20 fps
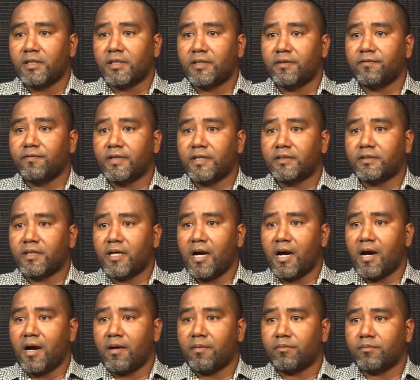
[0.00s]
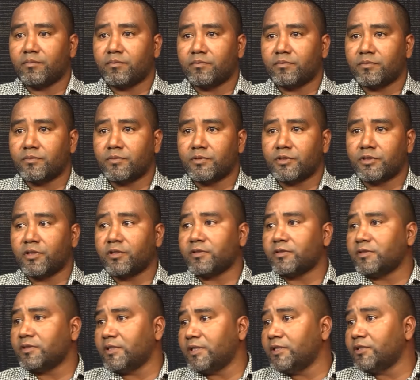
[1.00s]
given
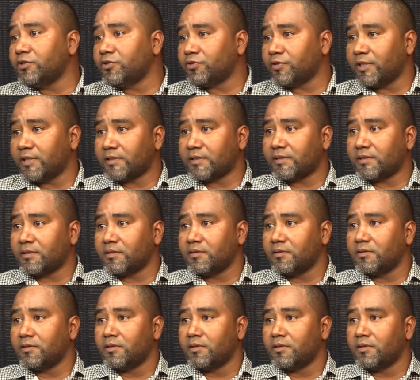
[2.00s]
certain interests